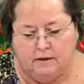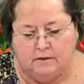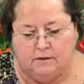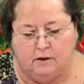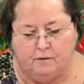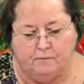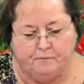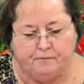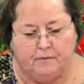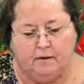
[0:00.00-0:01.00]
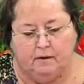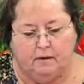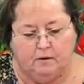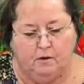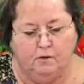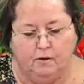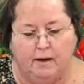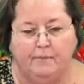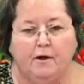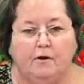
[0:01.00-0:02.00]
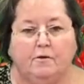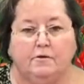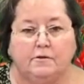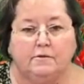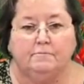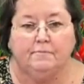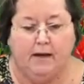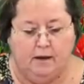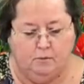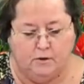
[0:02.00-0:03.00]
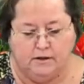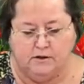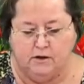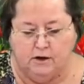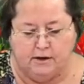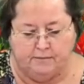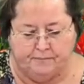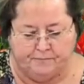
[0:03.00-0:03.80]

So go grab those and we'll get started.